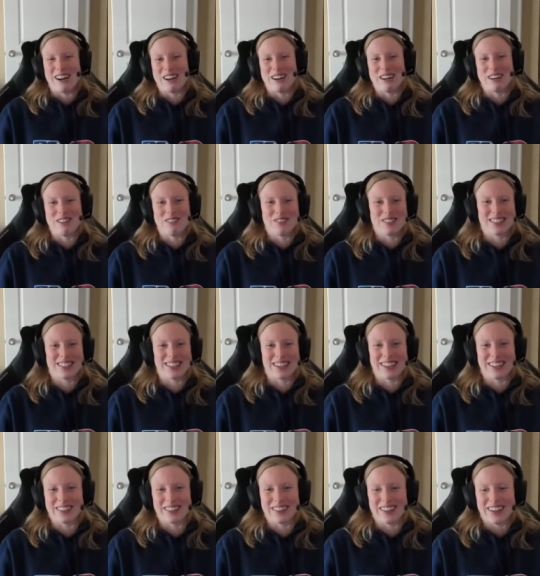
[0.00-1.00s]
Yeah. Um,
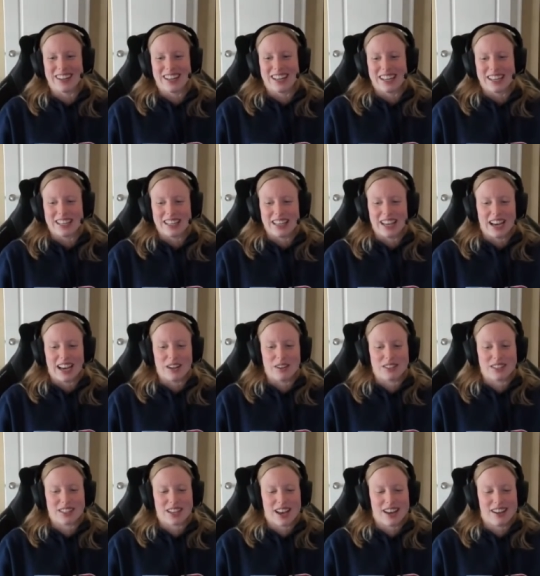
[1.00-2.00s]
so yeah,
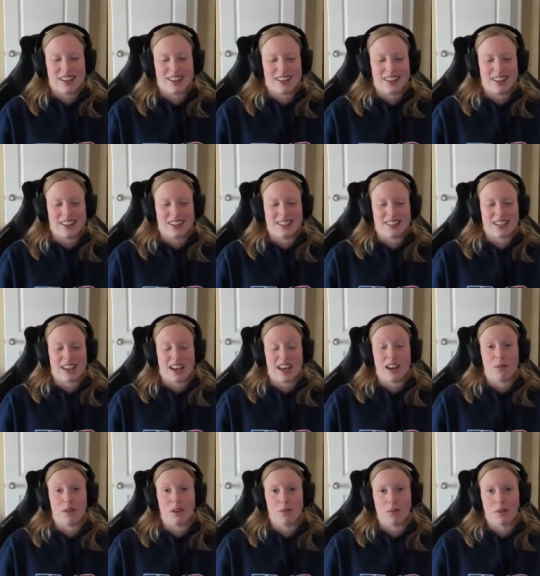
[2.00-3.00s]
it's kind of, it's kind
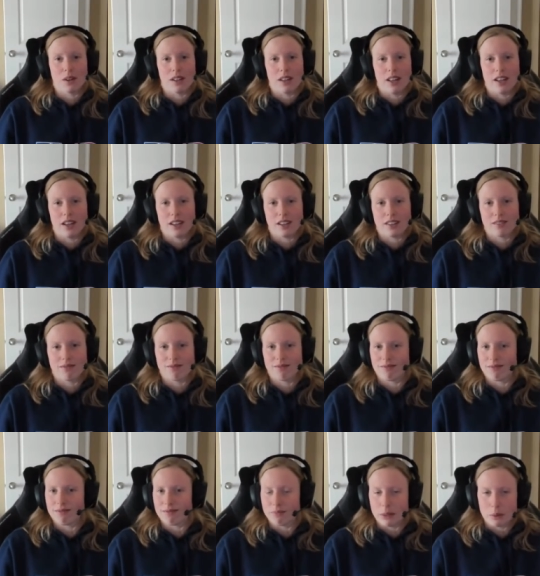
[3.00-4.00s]
of one where like,
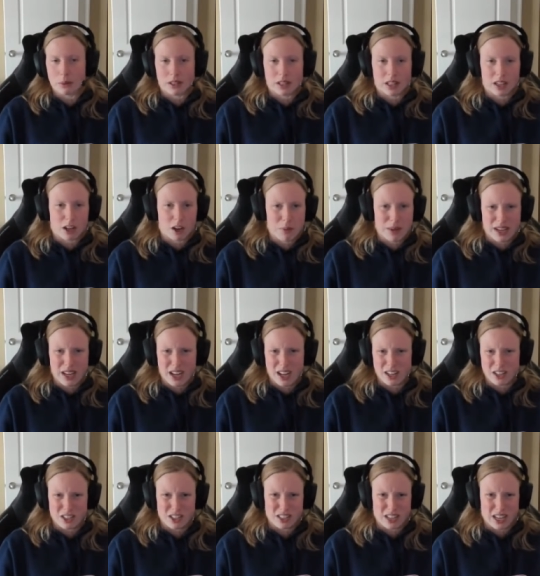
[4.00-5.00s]
people are like oh my
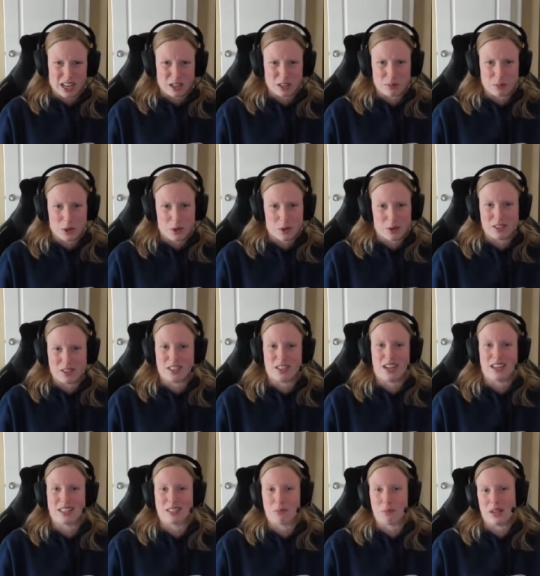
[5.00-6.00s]
god she's outspoken she
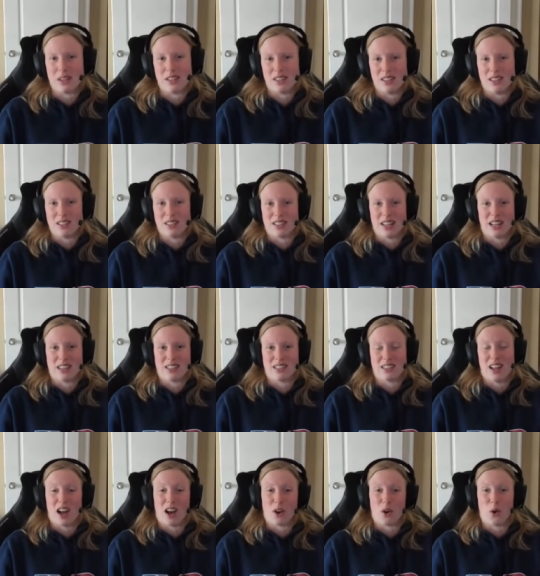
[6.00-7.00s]
has opinions
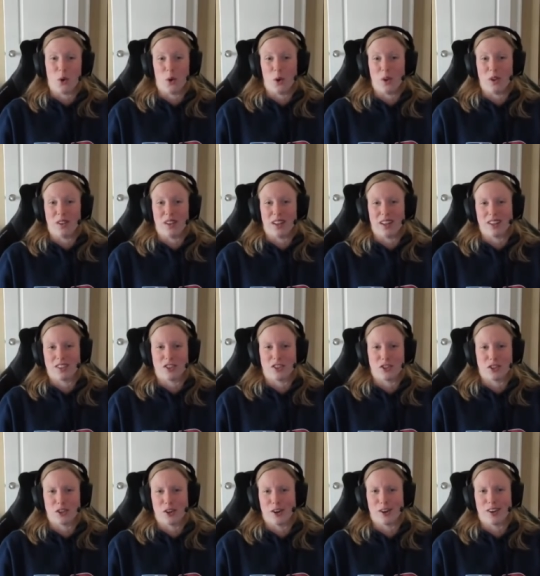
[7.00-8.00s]
that's not cool like
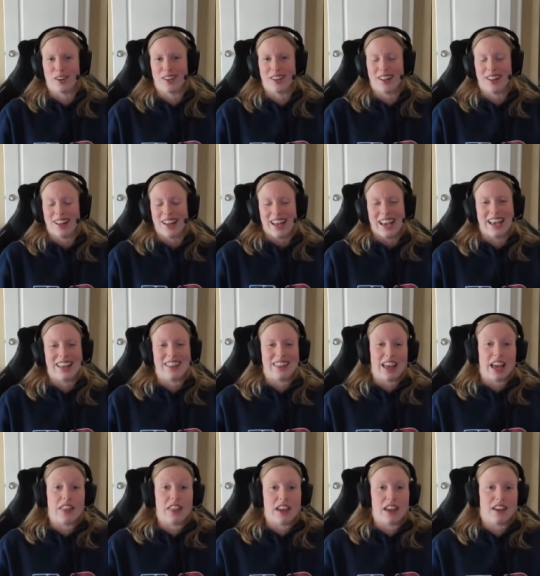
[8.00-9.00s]
she's a girl and
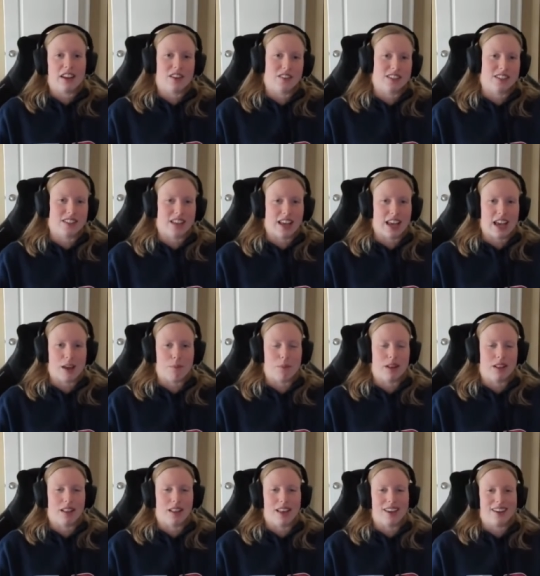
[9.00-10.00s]
and they never say it
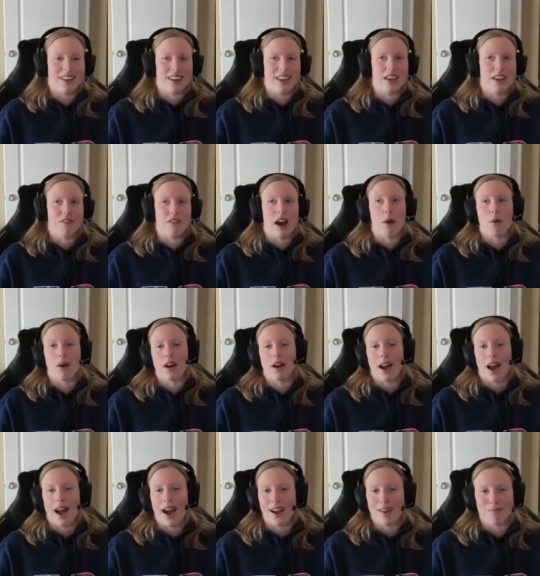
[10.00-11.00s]
but like if i were a
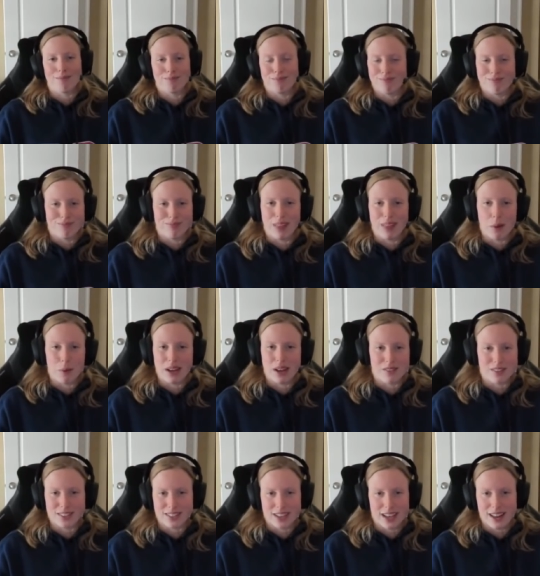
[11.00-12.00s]
guy they would
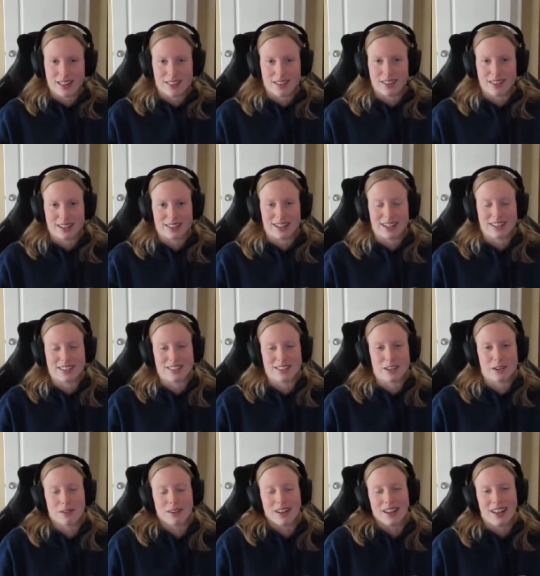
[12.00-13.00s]
never say anything like that.
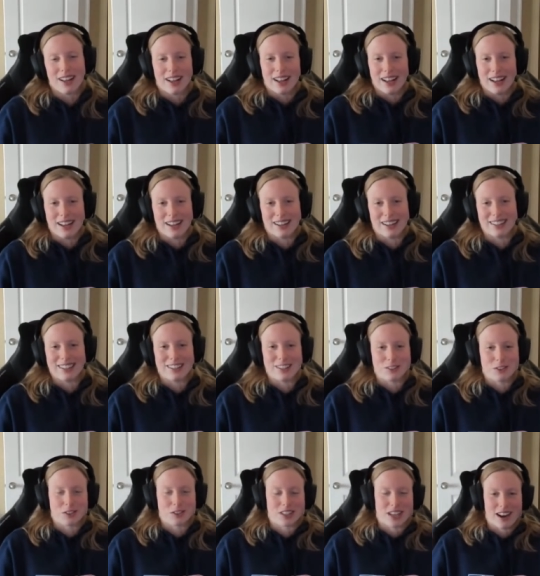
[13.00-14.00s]
So, uh, you know,
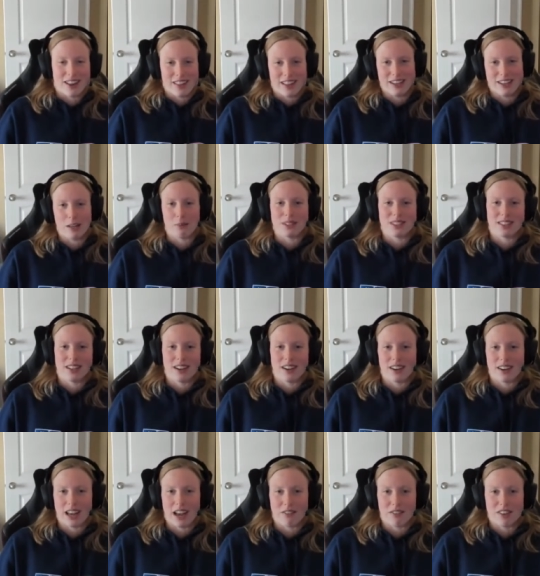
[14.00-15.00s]
it's just kind of that double
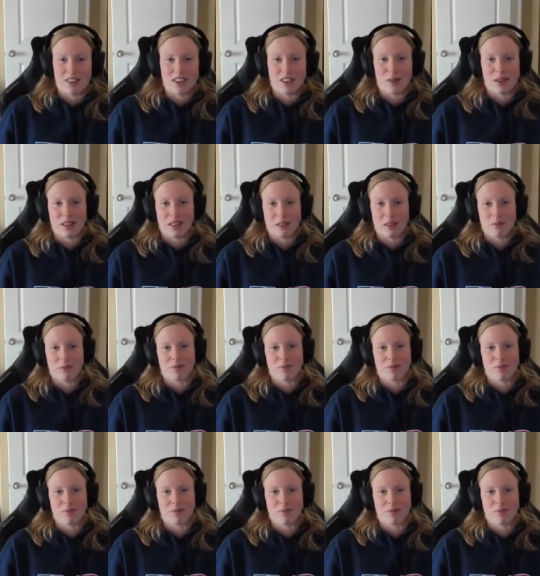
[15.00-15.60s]
standard I have to deal with.